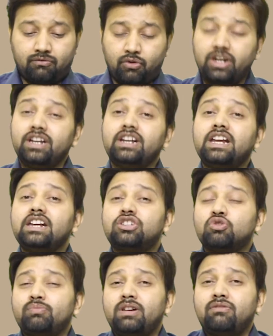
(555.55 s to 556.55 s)
we need
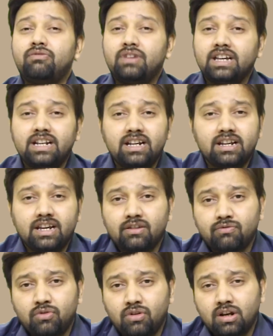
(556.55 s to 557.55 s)
to be very
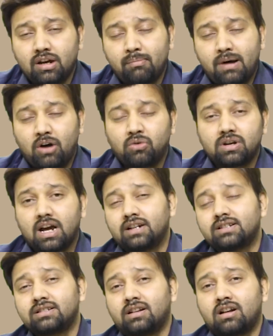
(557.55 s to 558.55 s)
careful about
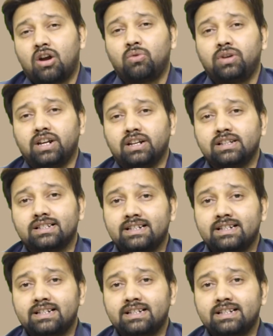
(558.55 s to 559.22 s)
our surroundings.